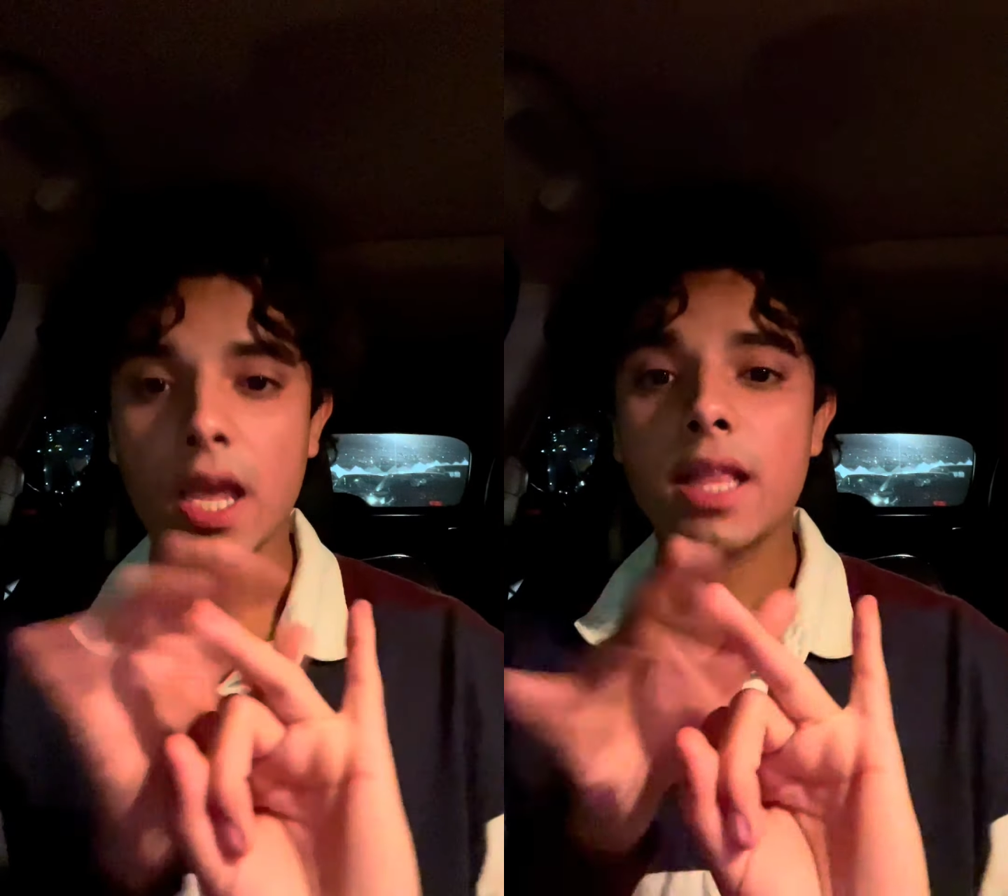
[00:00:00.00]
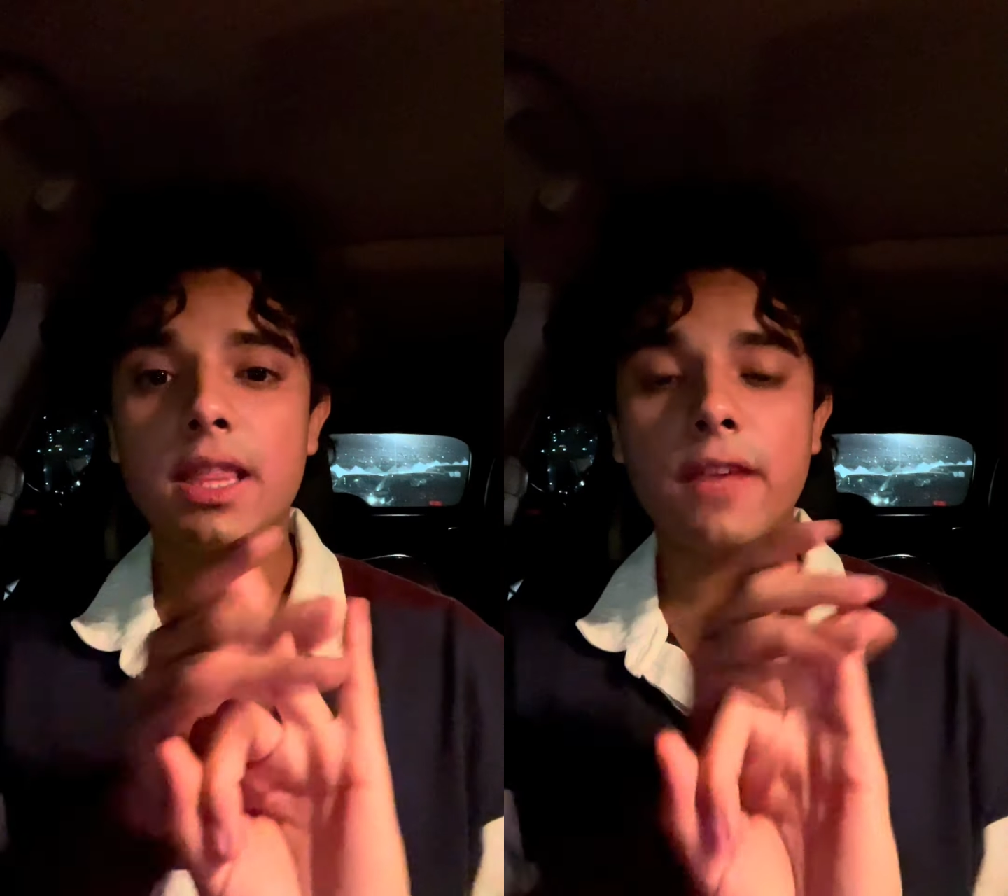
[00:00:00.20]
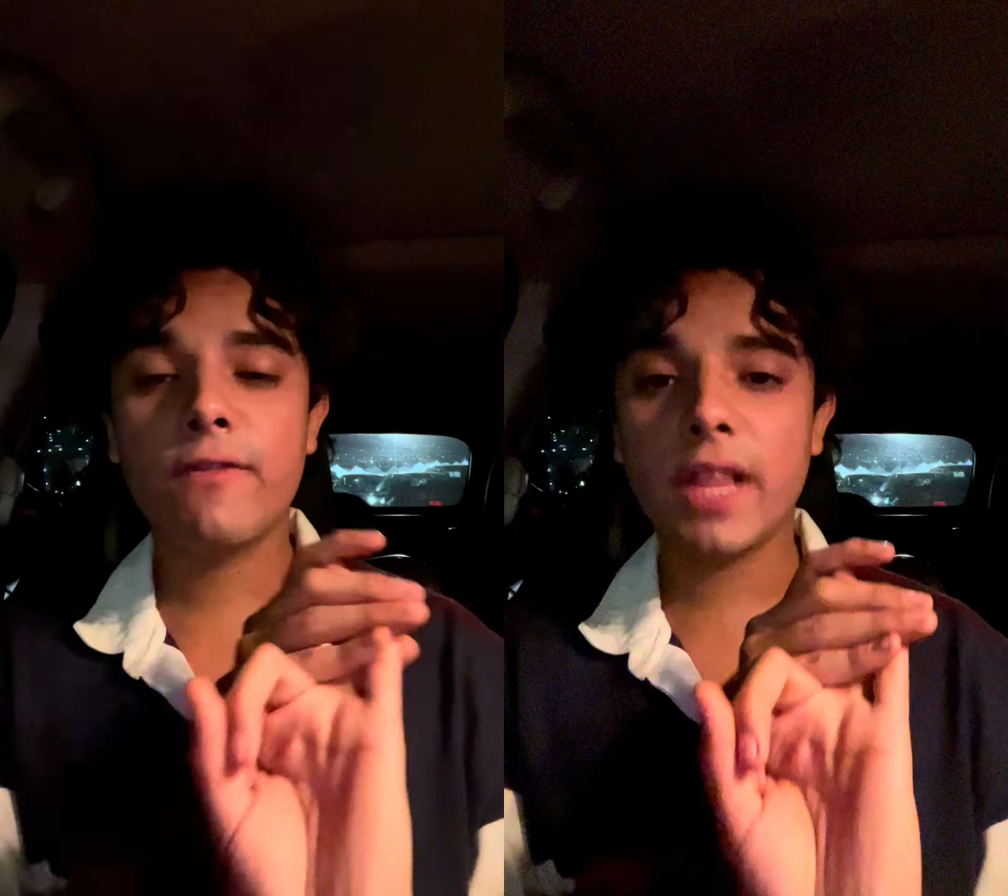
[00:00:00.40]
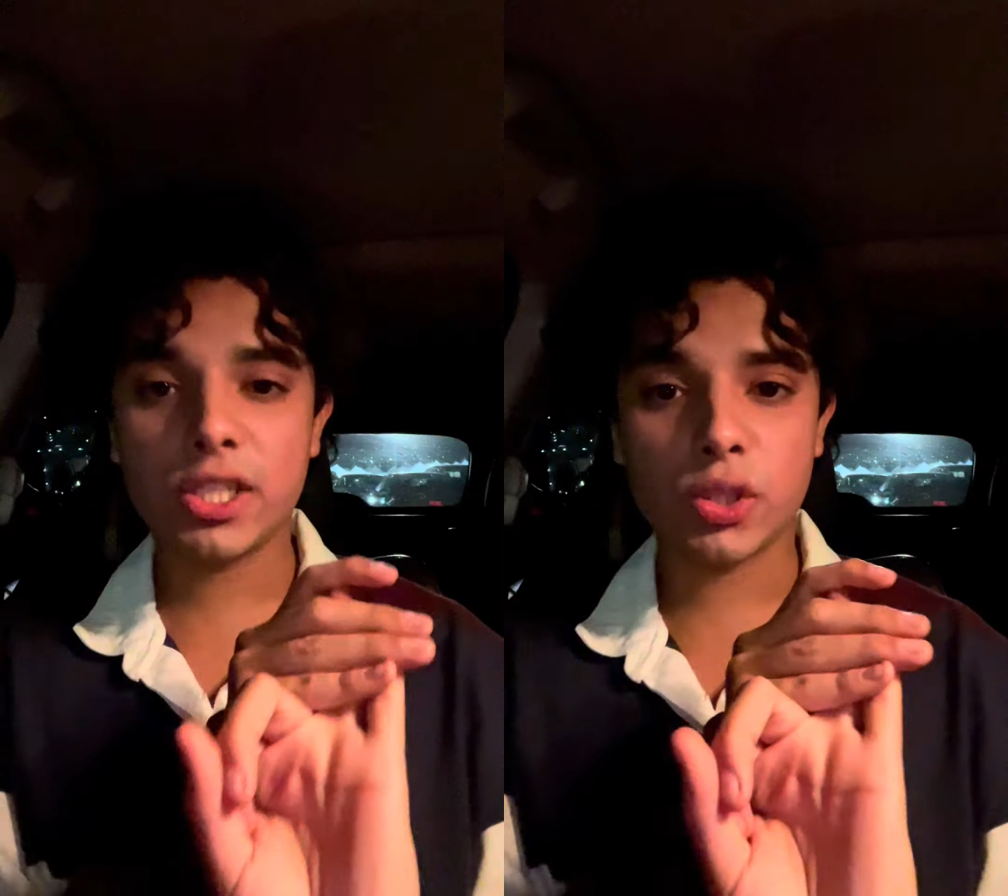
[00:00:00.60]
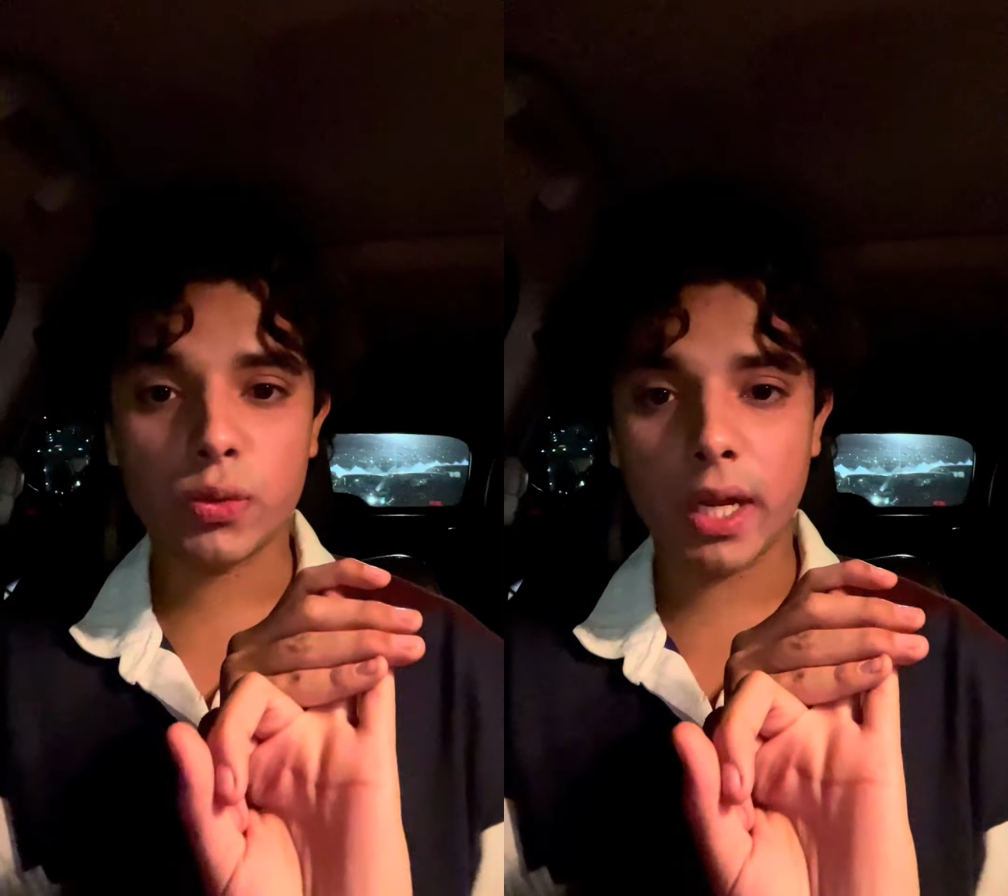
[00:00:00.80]
the
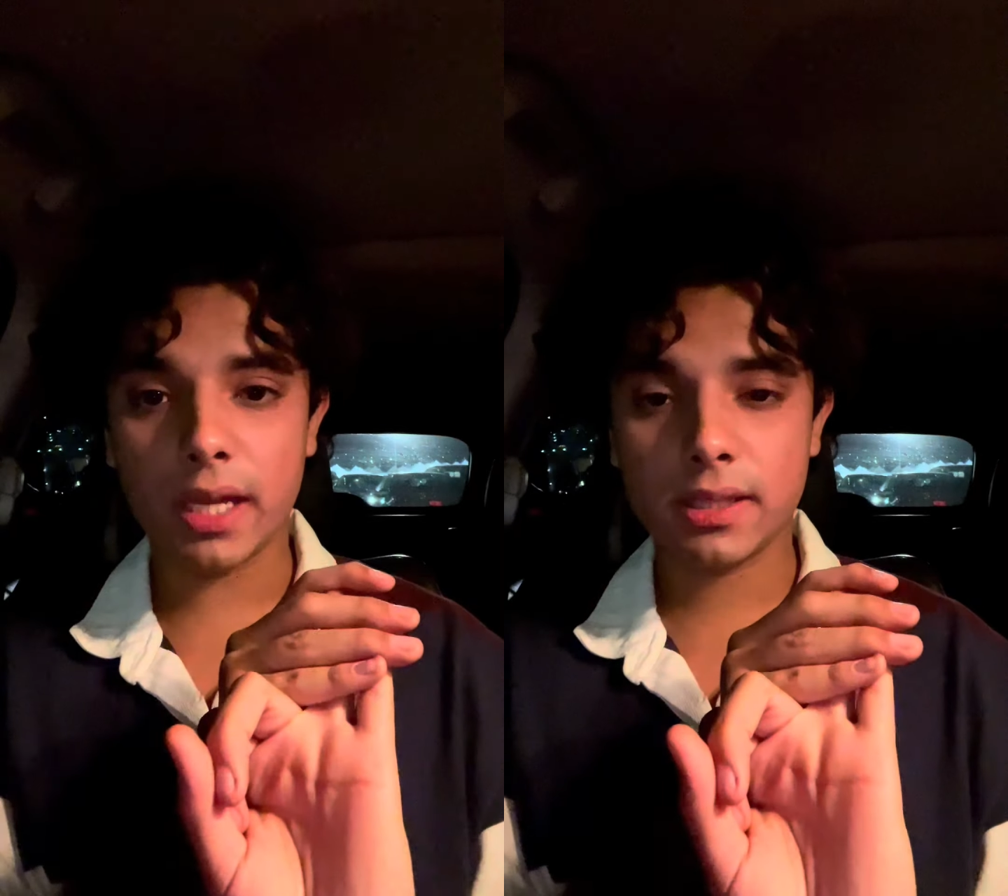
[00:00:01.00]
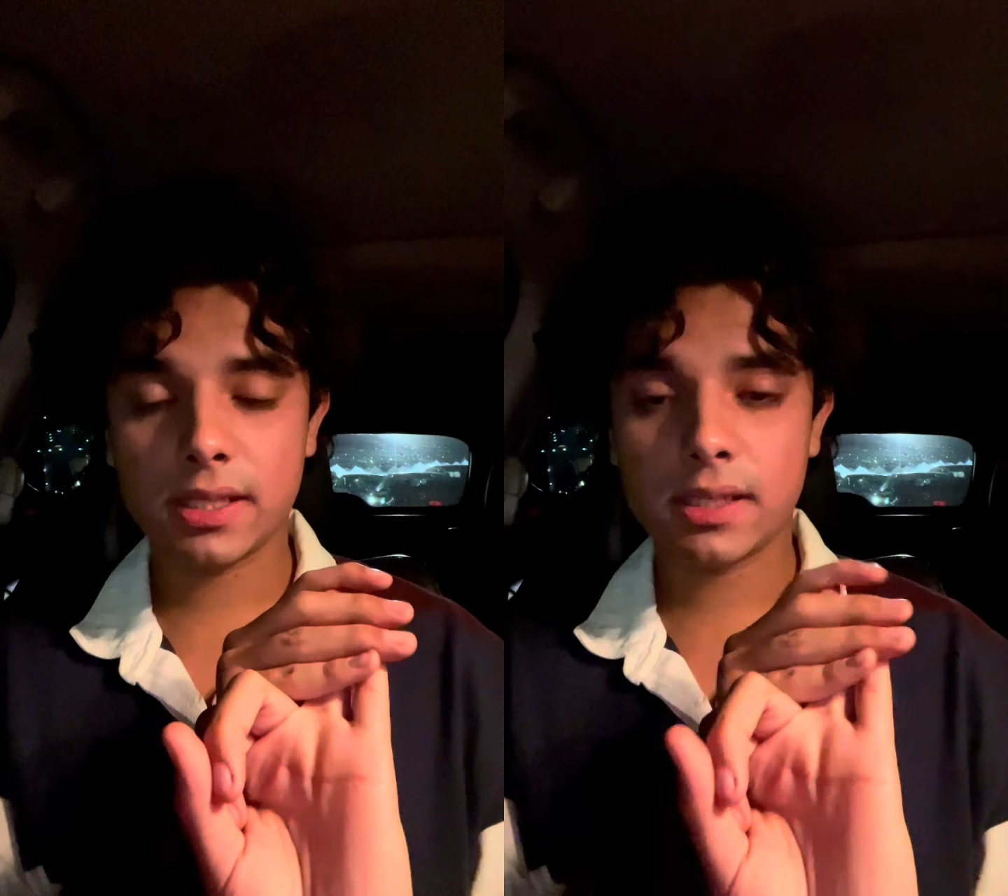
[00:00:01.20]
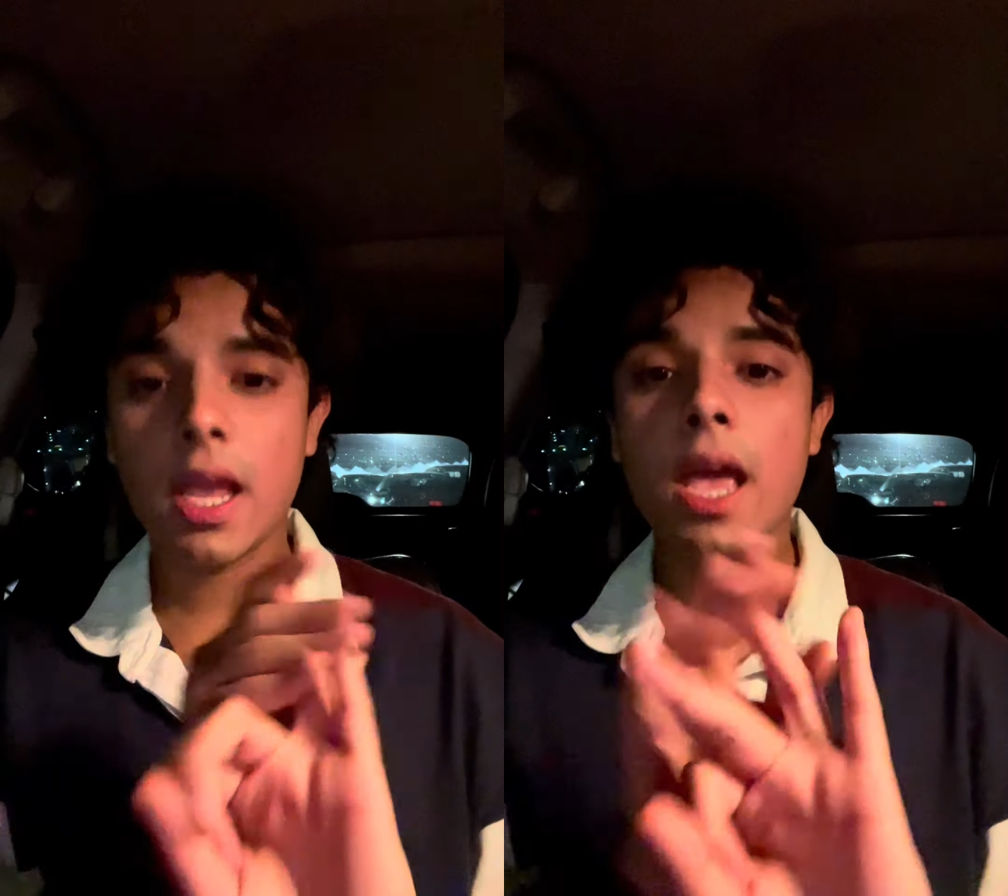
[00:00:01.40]
inflation rates,